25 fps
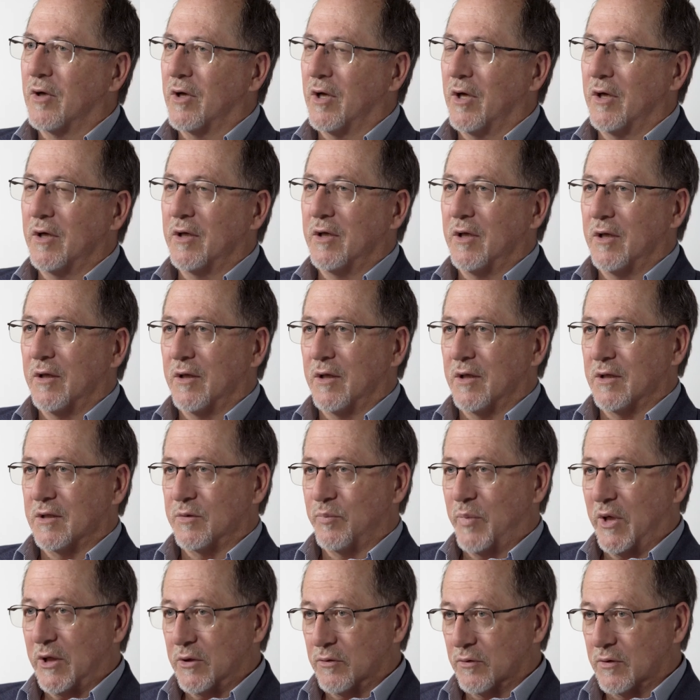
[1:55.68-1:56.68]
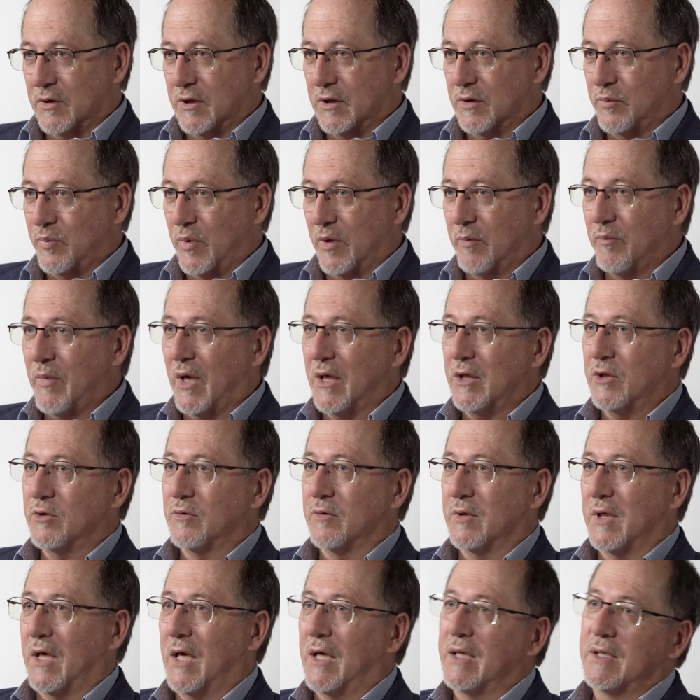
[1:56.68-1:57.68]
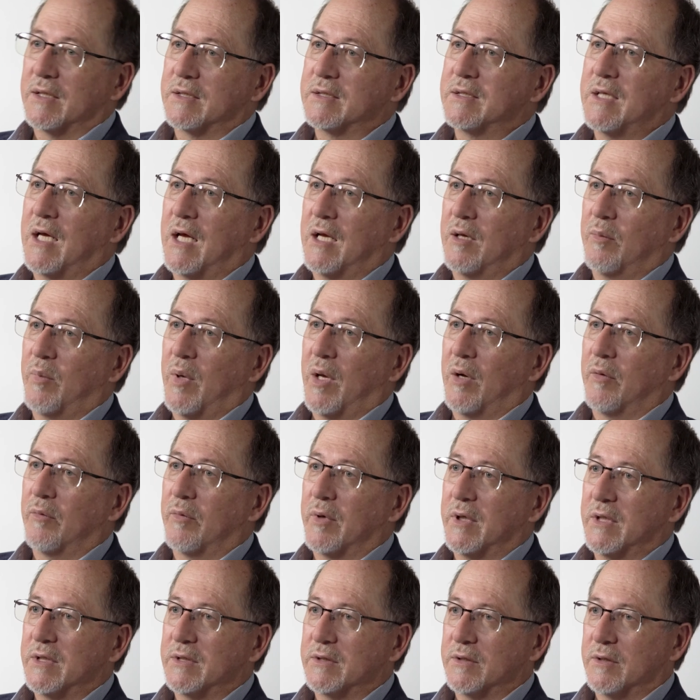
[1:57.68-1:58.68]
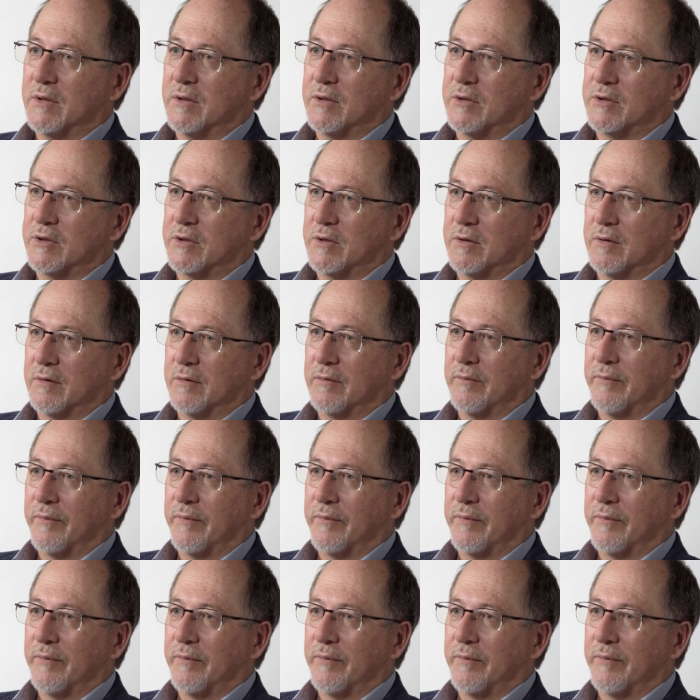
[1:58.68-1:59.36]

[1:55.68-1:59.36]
not only in their specialties, but make sure they understand about research and